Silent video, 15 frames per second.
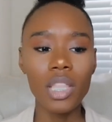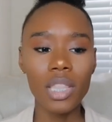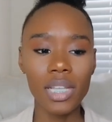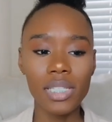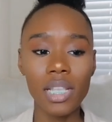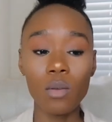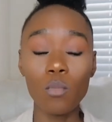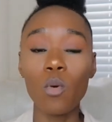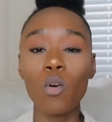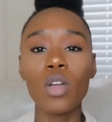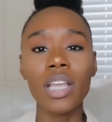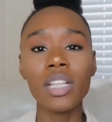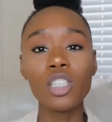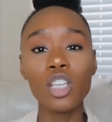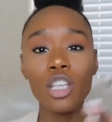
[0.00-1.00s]
They said, well,
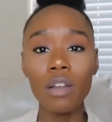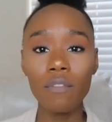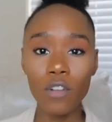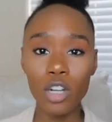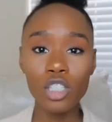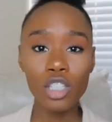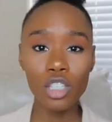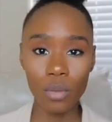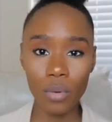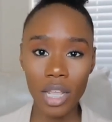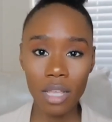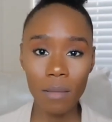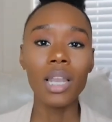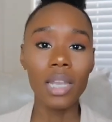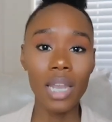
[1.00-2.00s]
get to your first
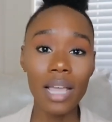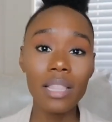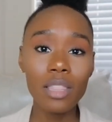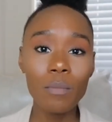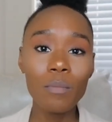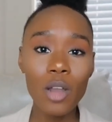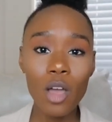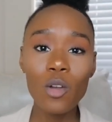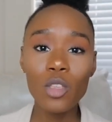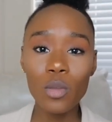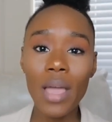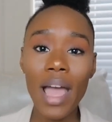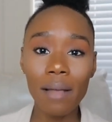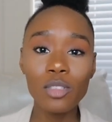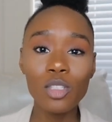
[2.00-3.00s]
unit. Let them know
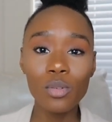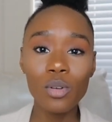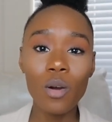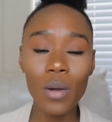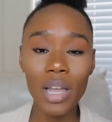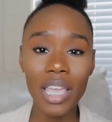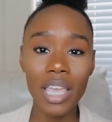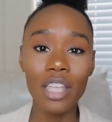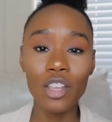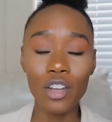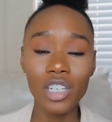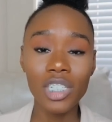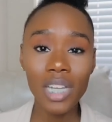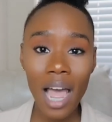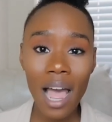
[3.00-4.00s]
you have to go and get
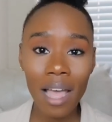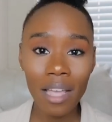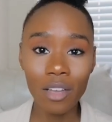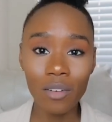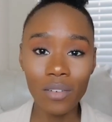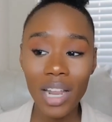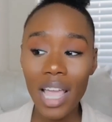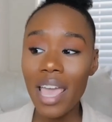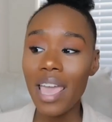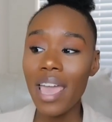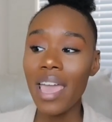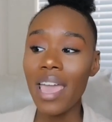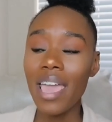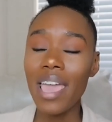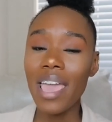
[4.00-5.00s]
your child
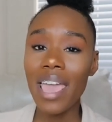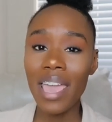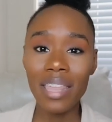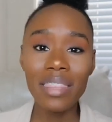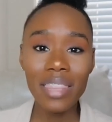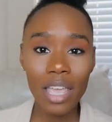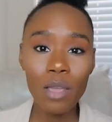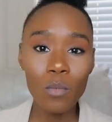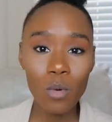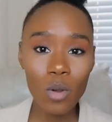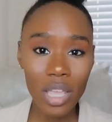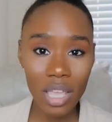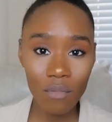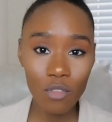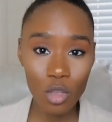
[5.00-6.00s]
and they
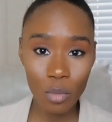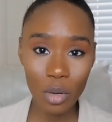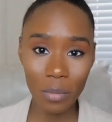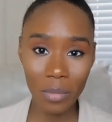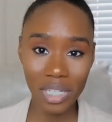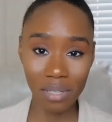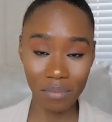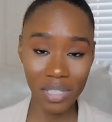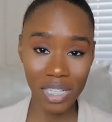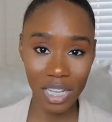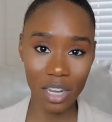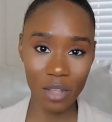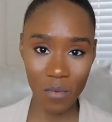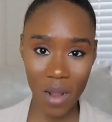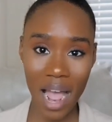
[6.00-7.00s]
will give you permissive
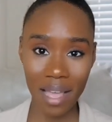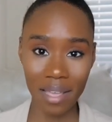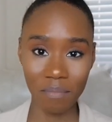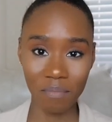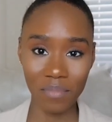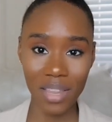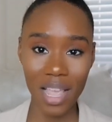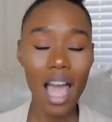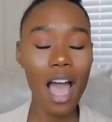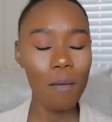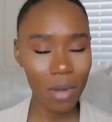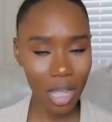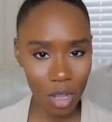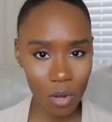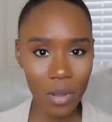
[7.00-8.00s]
TDY.
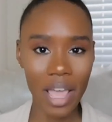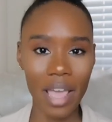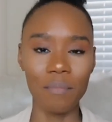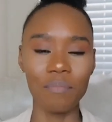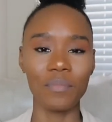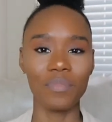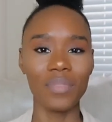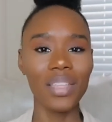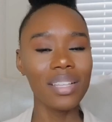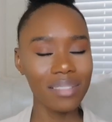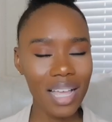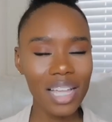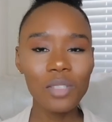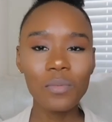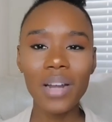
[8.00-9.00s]
I'm like, okay,
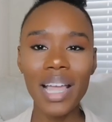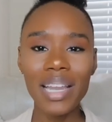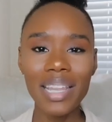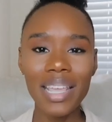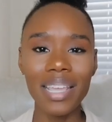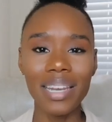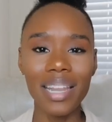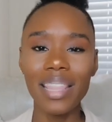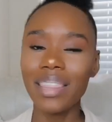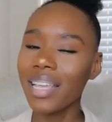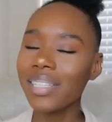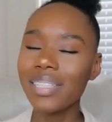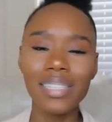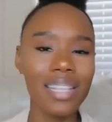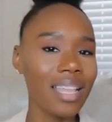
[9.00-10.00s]
that's what I did.
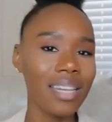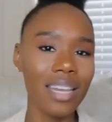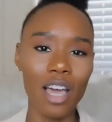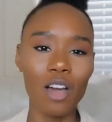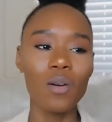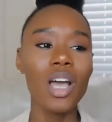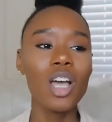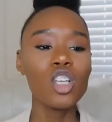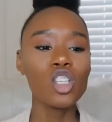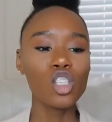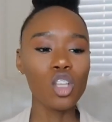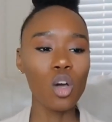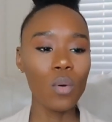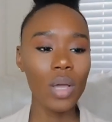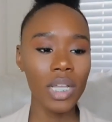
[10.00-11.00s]
They said no.
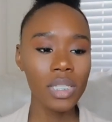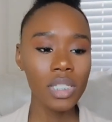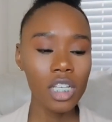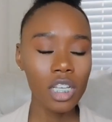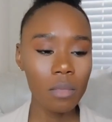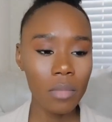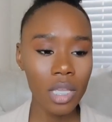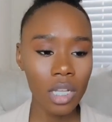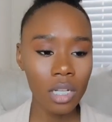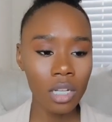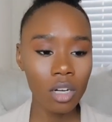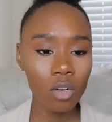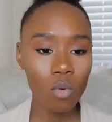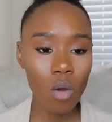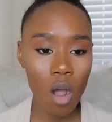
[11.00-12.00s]
So it took me a
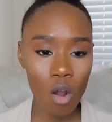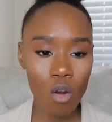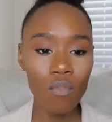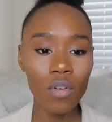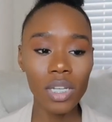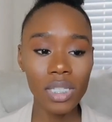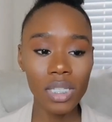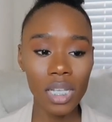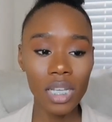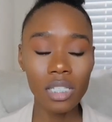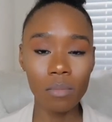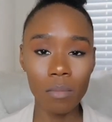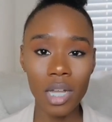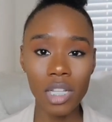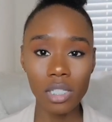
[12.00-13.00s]
little over
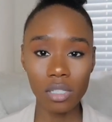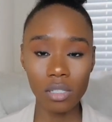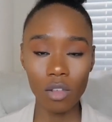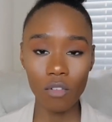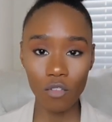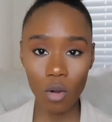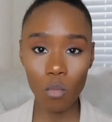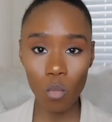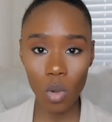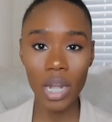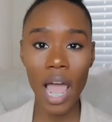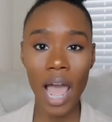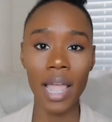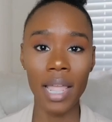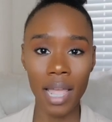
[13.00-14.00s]
6 months from
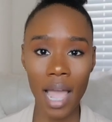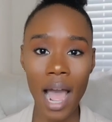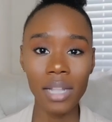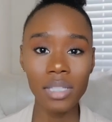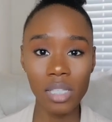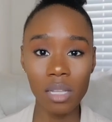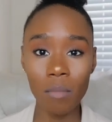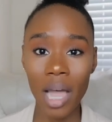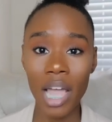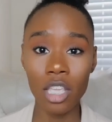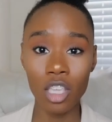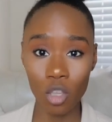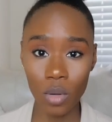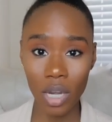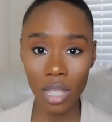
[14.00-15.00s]
when I got to
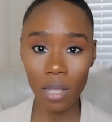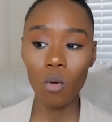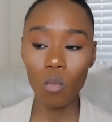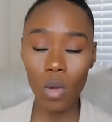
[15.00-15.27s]
my unit.